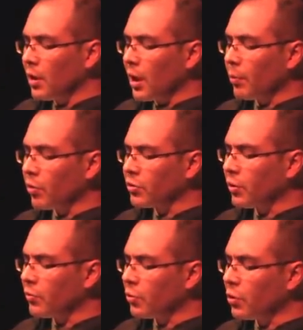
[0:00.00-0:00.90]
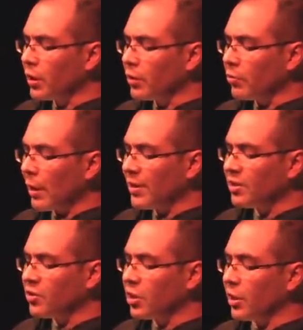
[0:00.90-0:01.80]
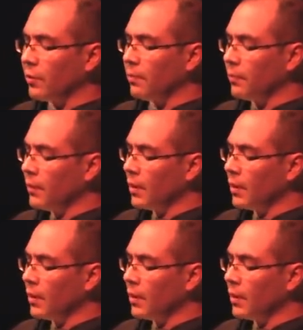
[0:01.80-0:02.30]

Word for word: approached the throne and grabbed his chin.